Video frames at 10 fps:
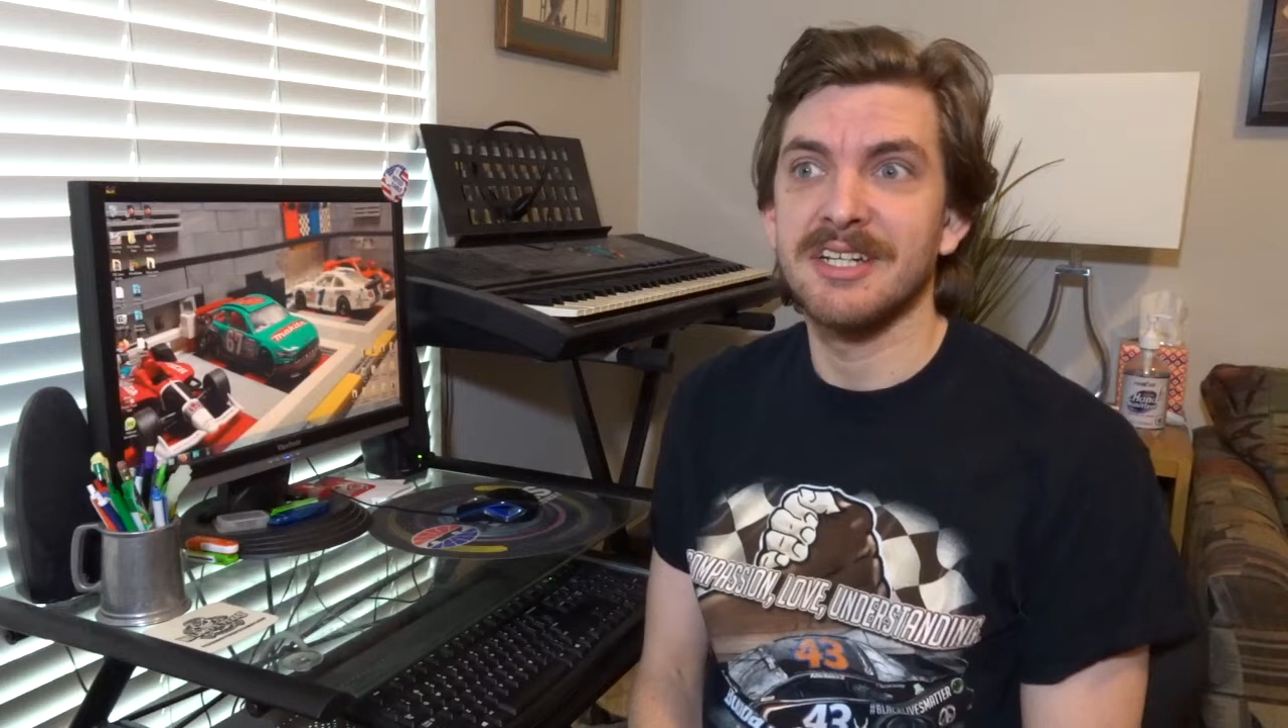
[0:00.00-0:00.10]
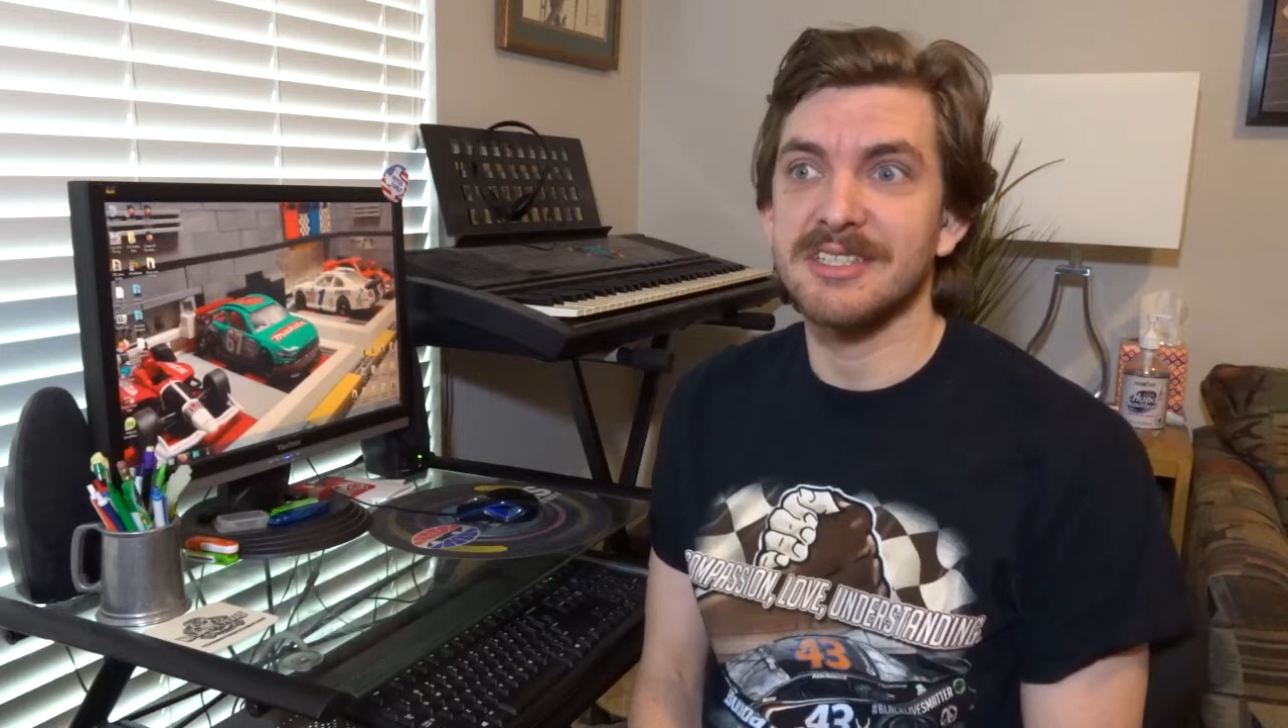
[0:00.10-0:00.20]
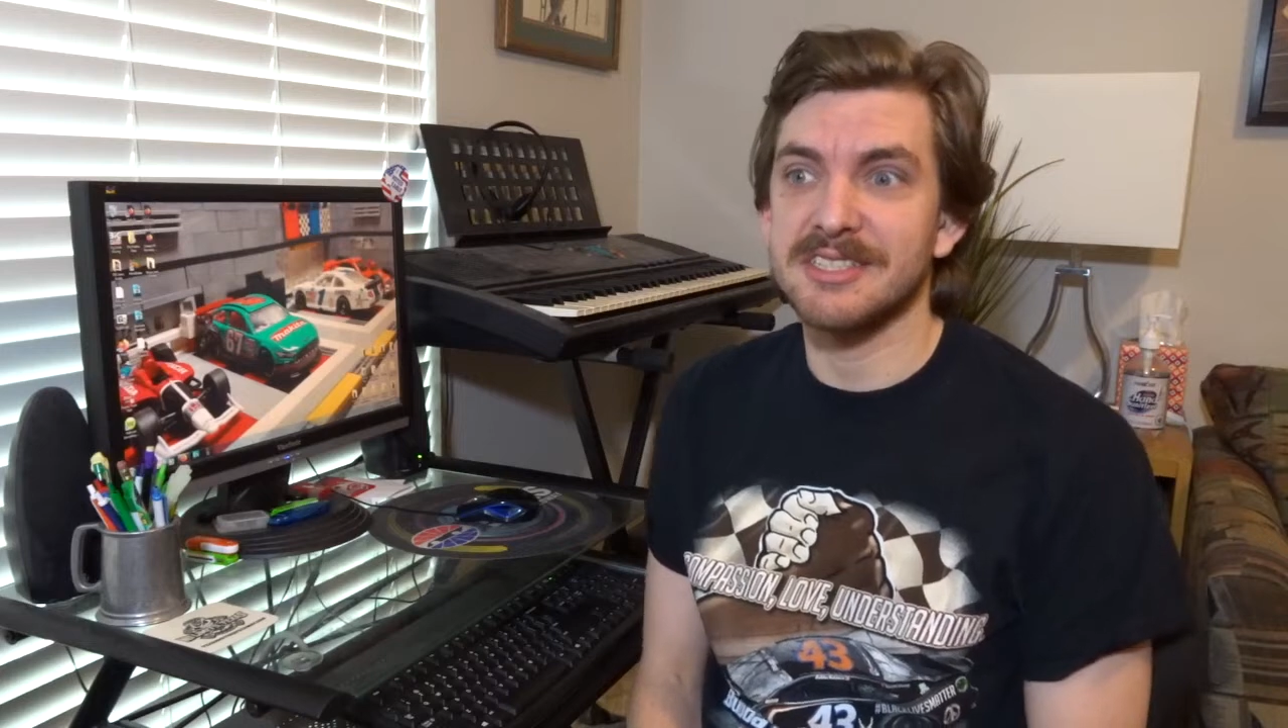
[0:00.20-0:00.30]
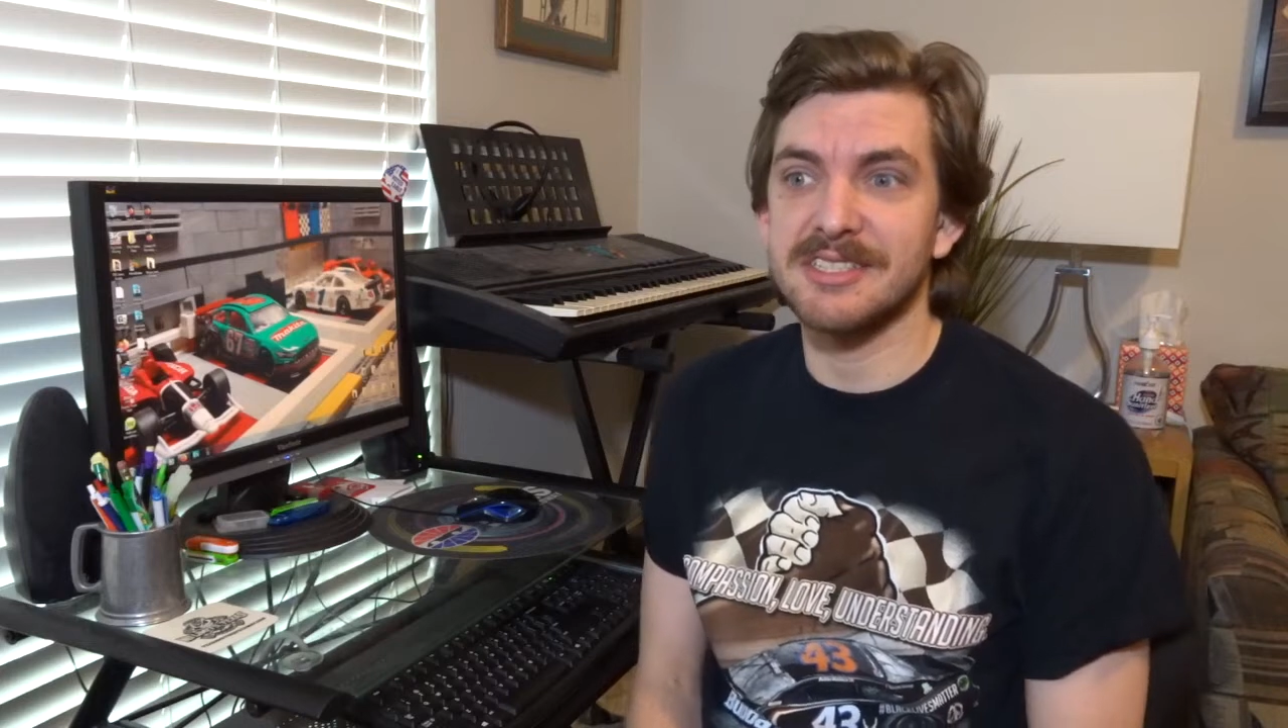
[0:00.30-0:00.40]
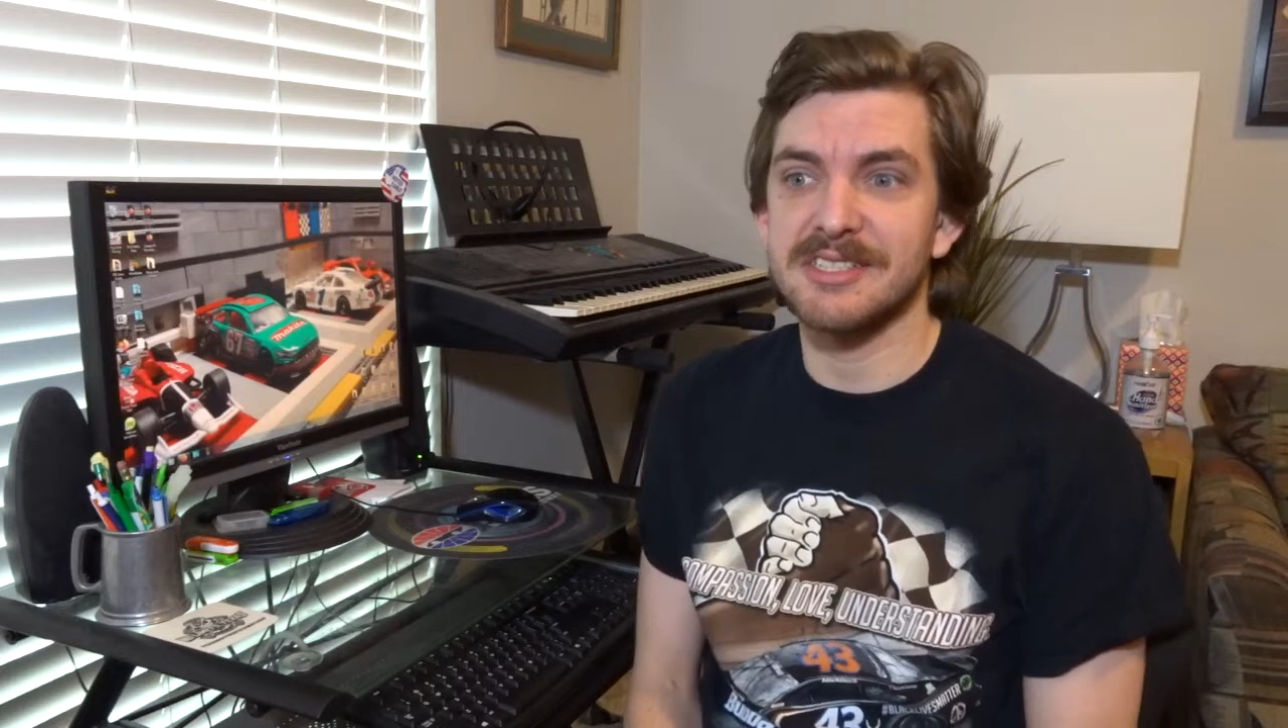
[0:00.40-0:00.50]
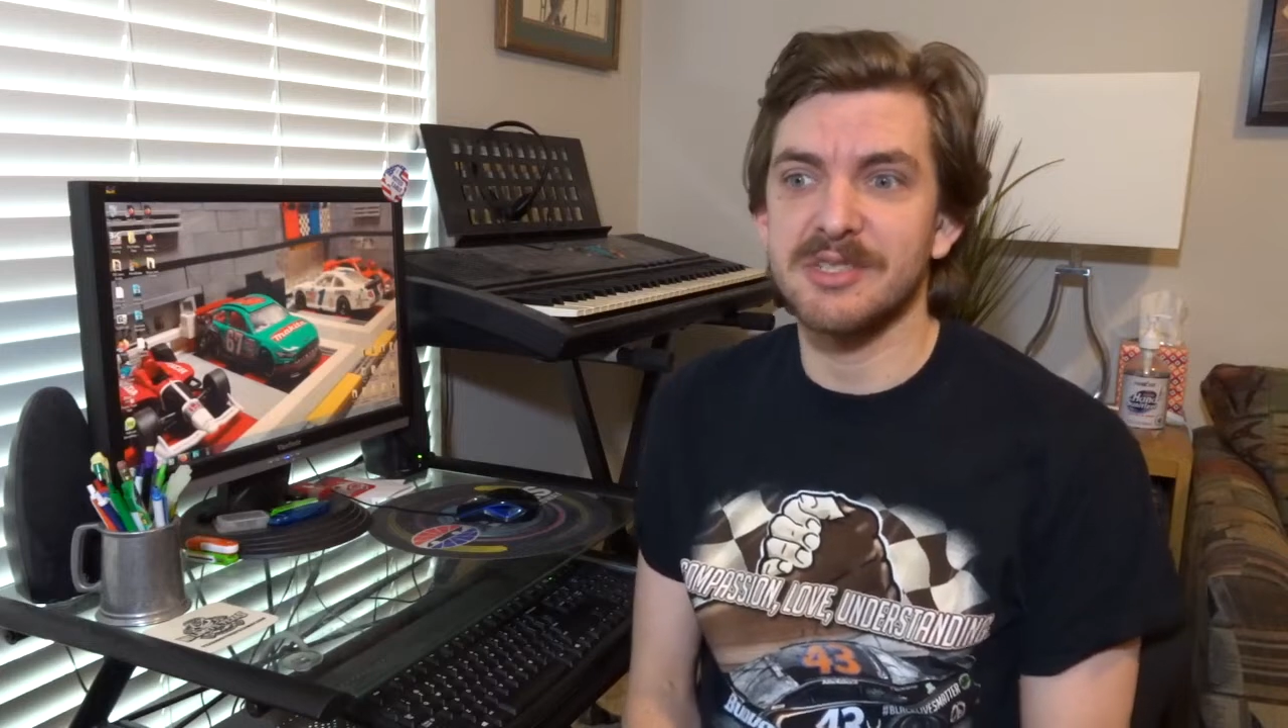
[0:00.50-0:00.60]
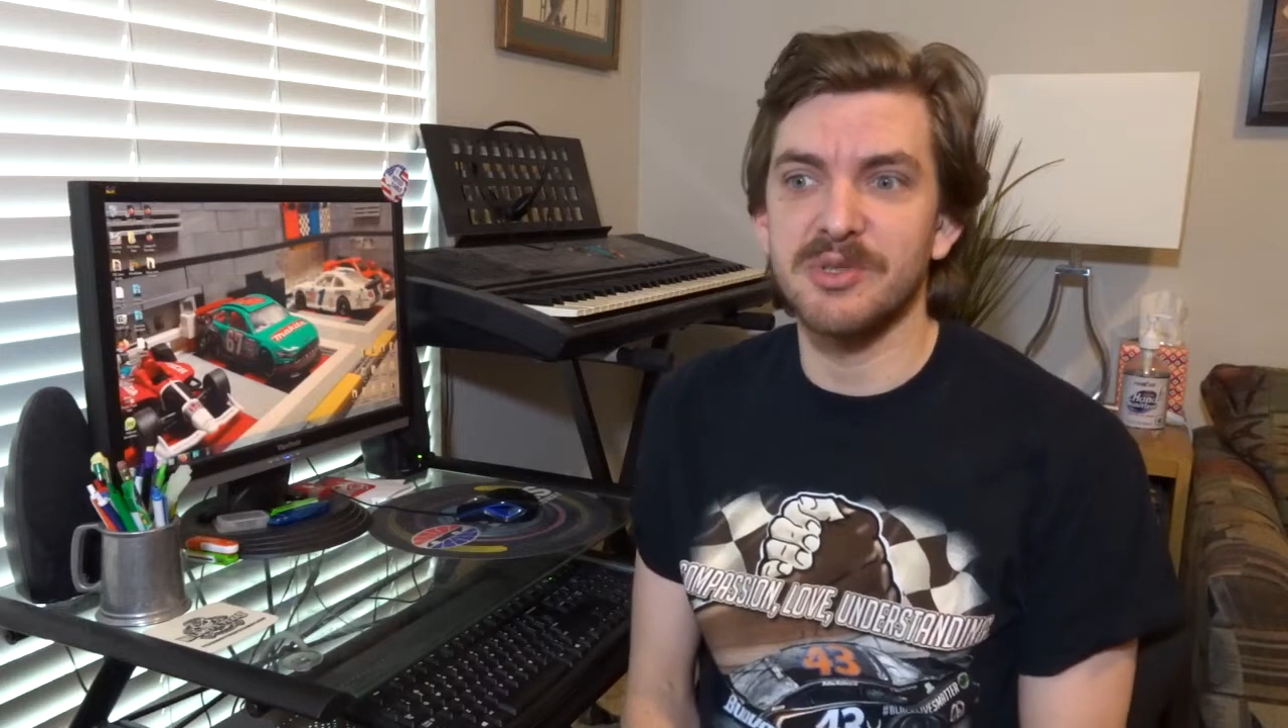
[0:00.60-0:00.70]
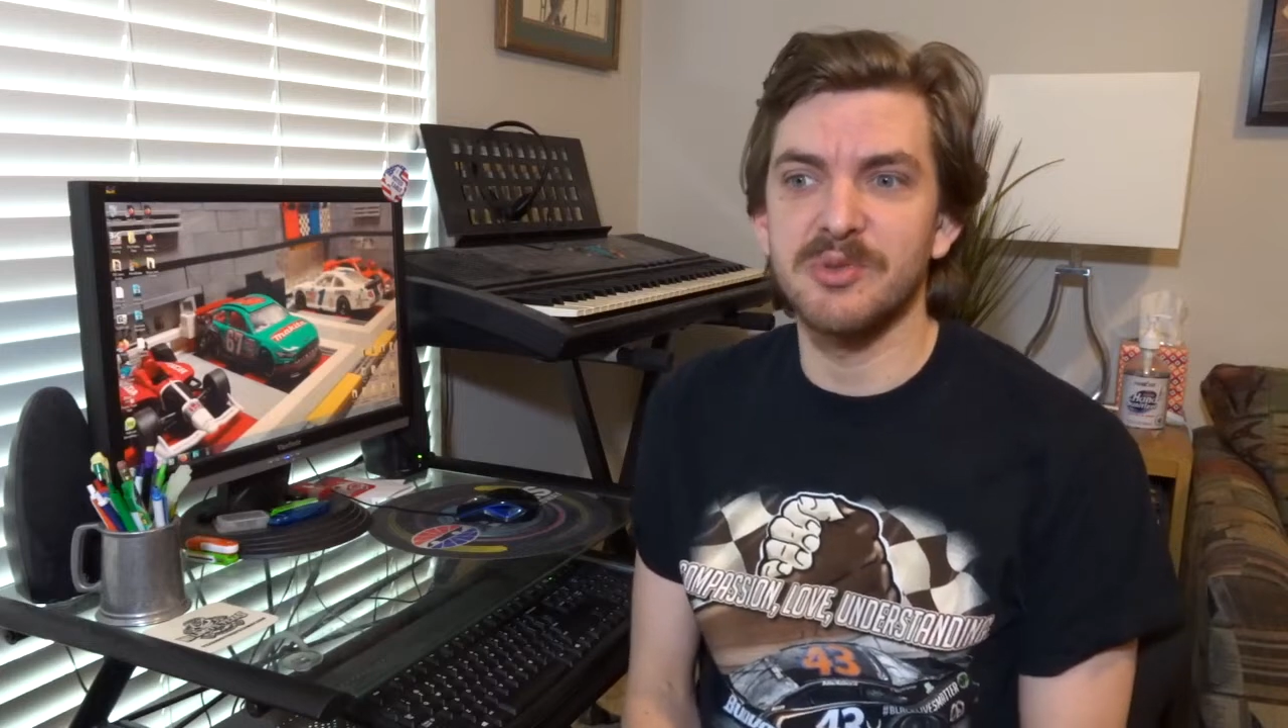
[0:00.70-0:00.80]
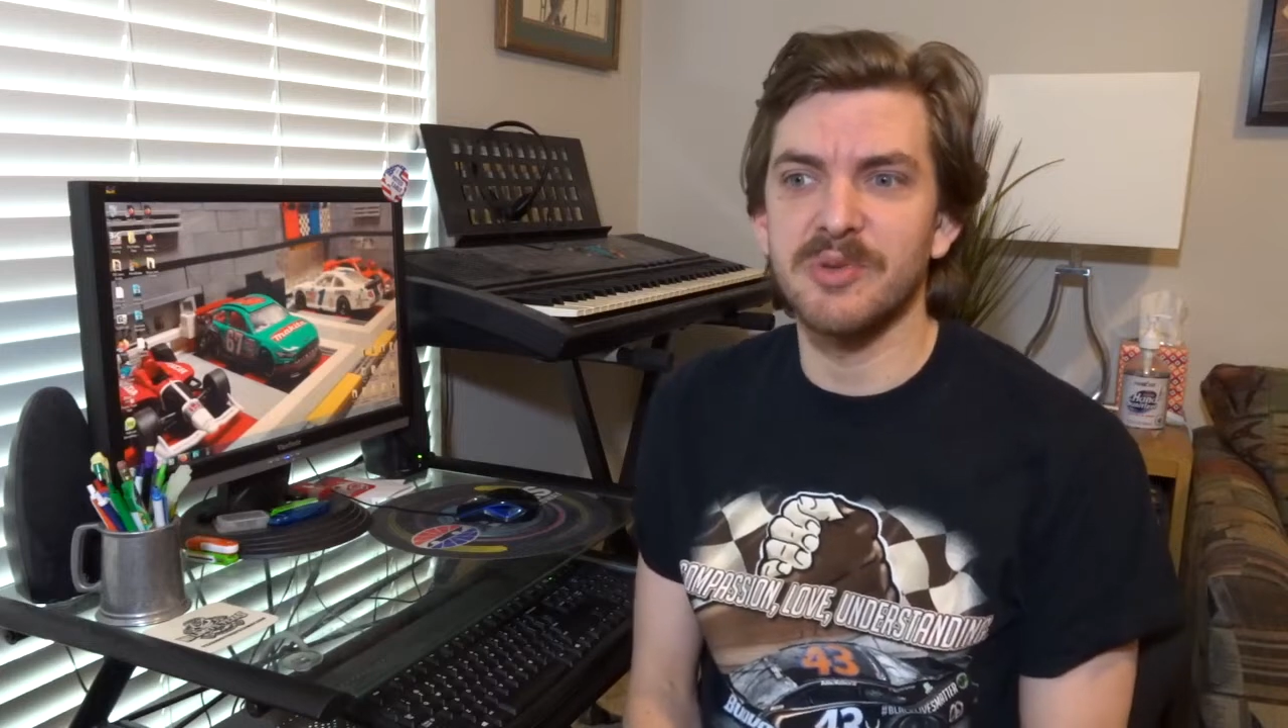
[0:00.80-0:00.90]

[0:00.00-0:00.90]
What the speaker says: Season 2,